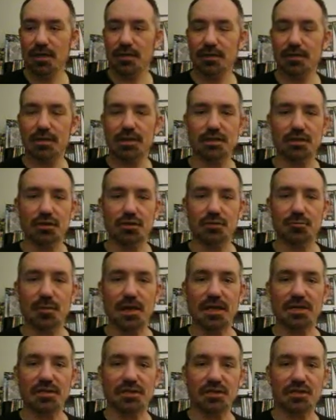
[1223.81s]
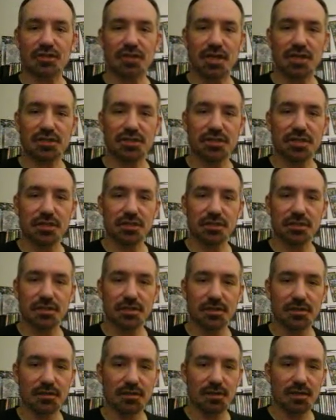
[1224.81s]
these are my
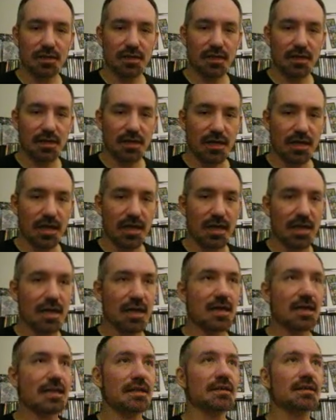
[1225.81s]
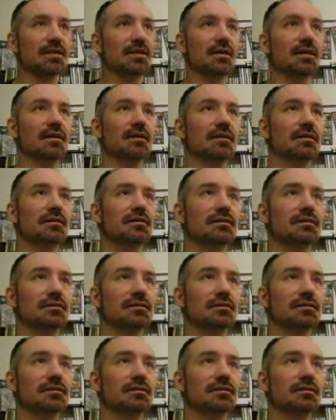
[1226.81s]
suggestions. And